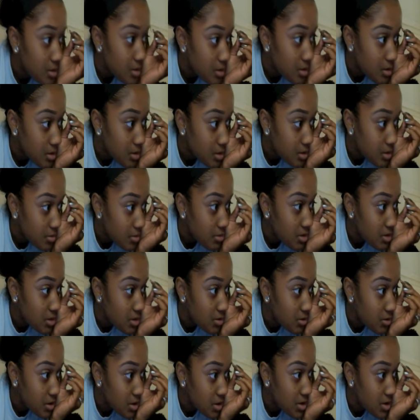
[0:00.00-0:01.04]
And I'm going to
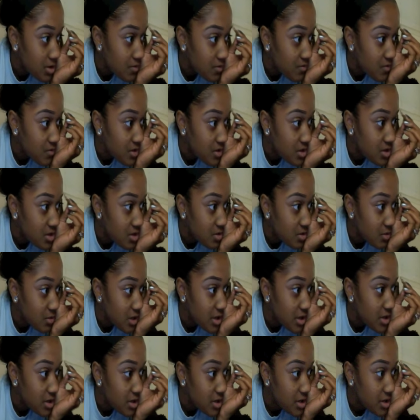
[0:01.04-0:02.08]
go ahead and fill in the
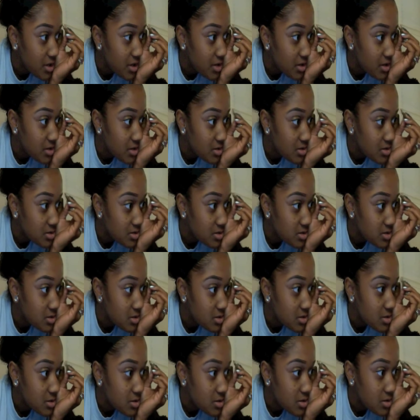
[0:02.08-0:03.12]
white hairs
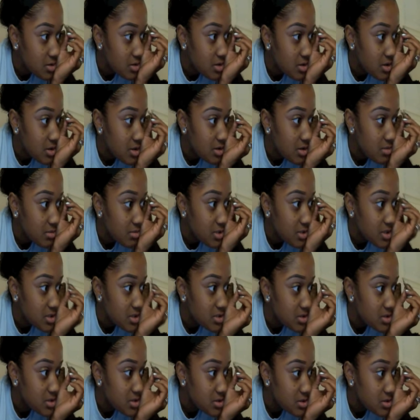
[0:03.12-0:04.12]
that I missed.